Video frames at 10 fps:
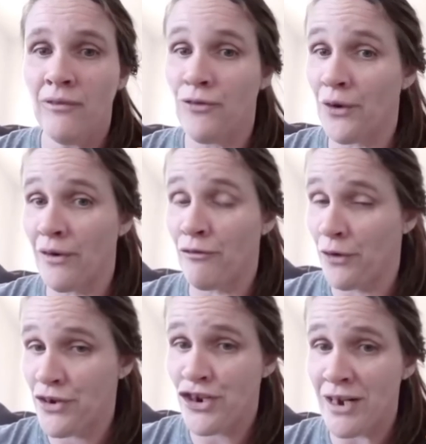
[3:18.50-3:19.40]
for
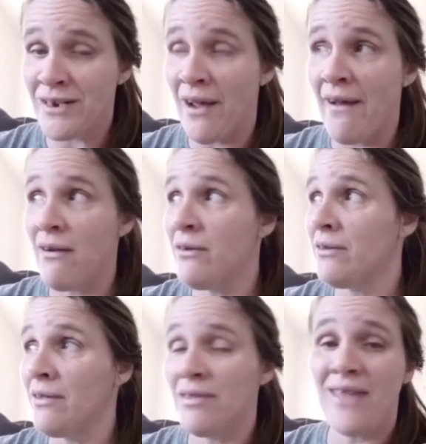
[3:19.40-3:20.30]
a
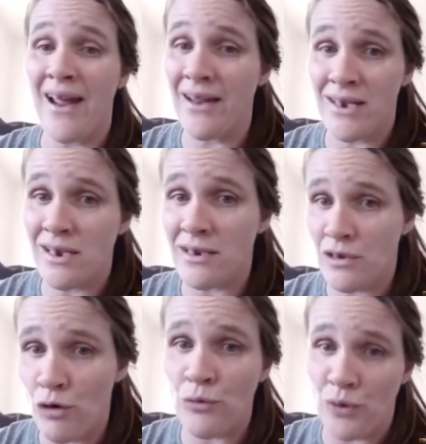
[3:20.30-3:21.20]
Gentile, that is
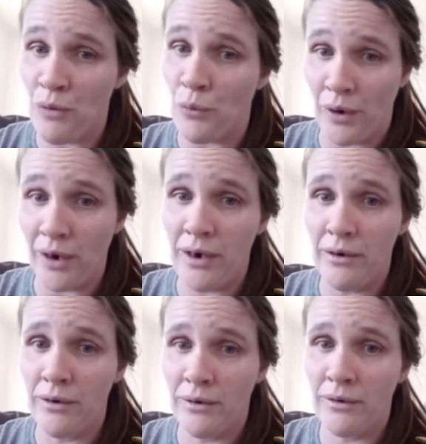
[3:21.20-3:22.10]
its own reward.
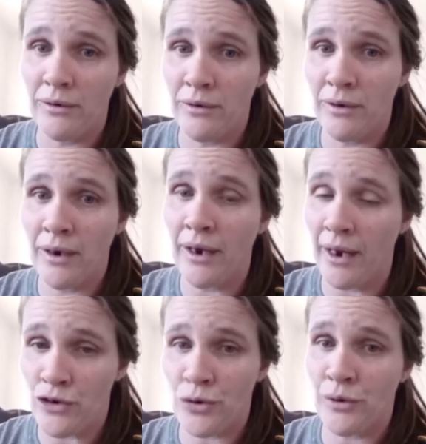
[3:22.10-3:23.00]

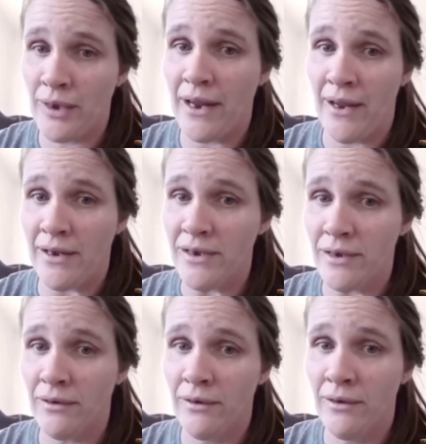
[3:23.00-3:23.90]
It truly
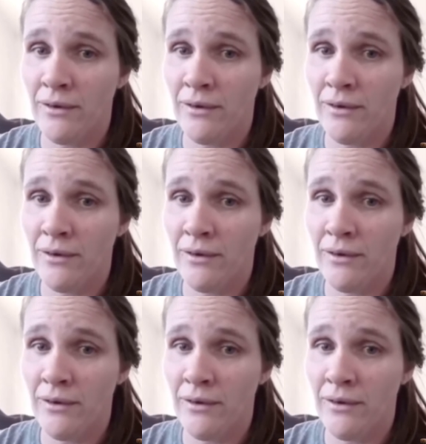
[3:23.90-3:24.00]
is.